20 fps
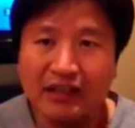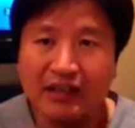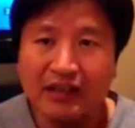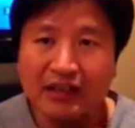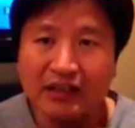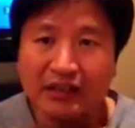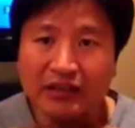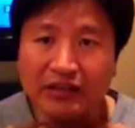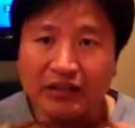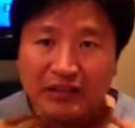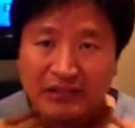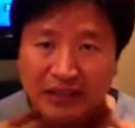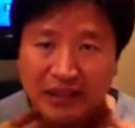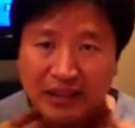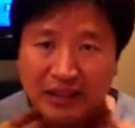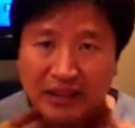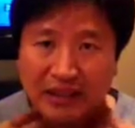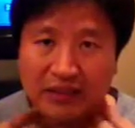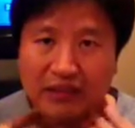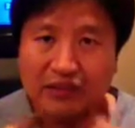under the
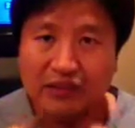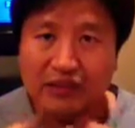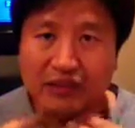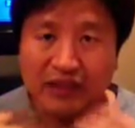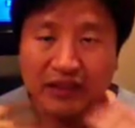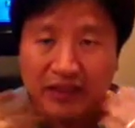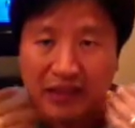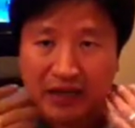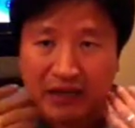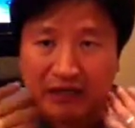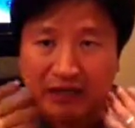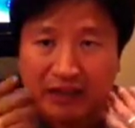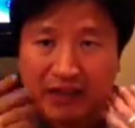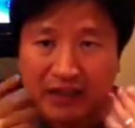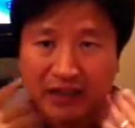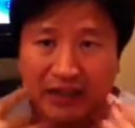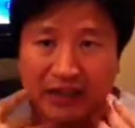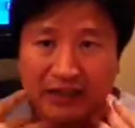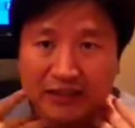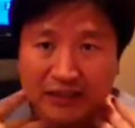skin so that
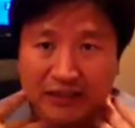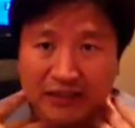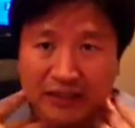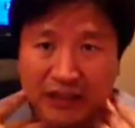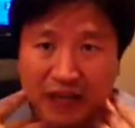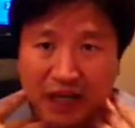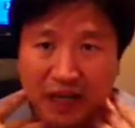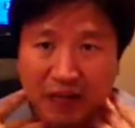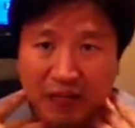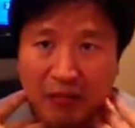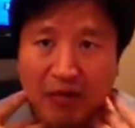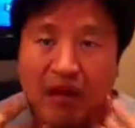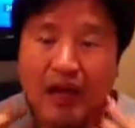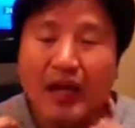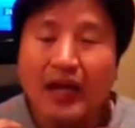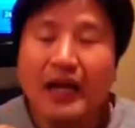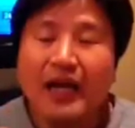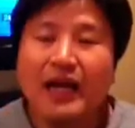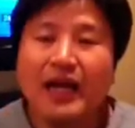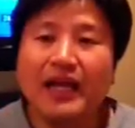everything is numb,
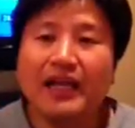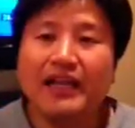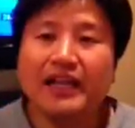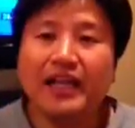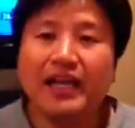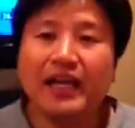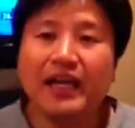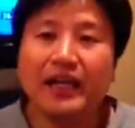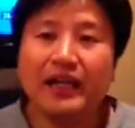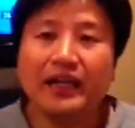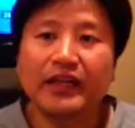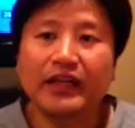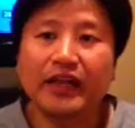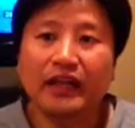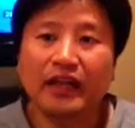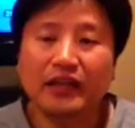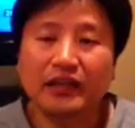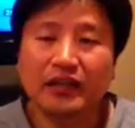and then